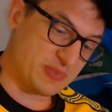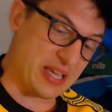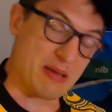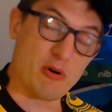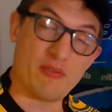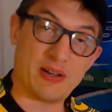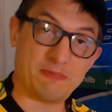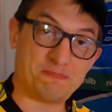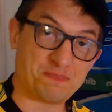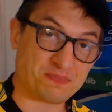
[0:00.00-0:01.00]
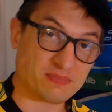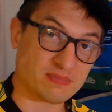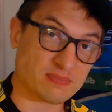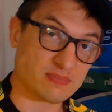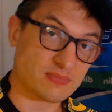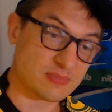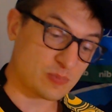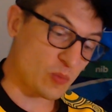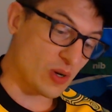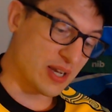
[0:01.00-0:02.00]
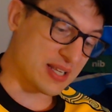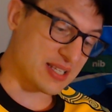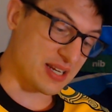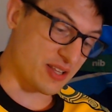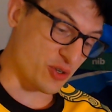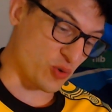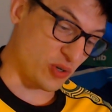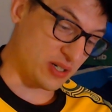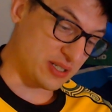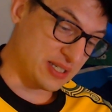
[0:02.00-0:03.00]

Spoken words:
Game over. It's another draw.